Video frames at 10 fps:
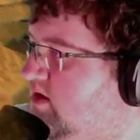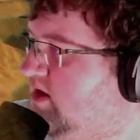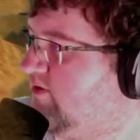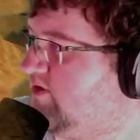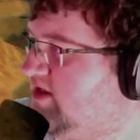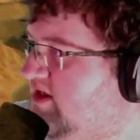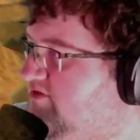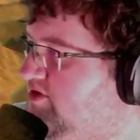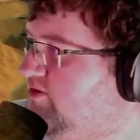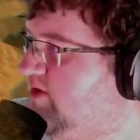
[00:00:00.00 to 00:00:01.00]
we still have
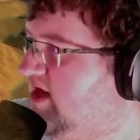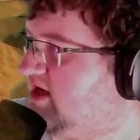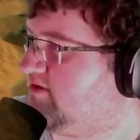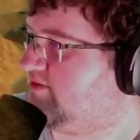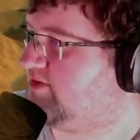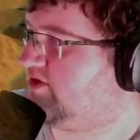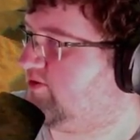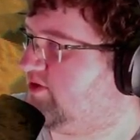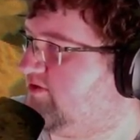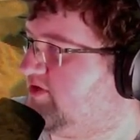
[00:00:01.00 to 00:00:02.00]
2 items, so we
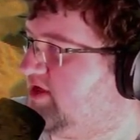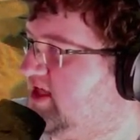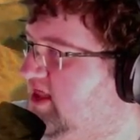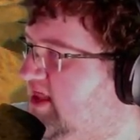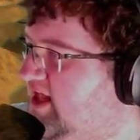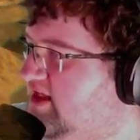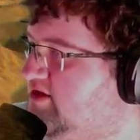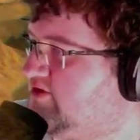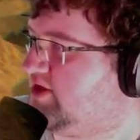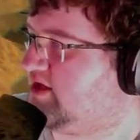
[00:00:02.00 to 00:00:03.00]
don't really need that. Let's go
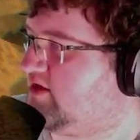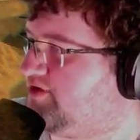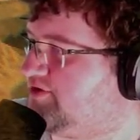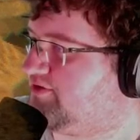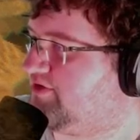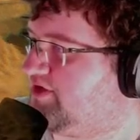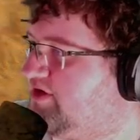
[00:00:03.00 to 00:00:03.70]
to the altar and start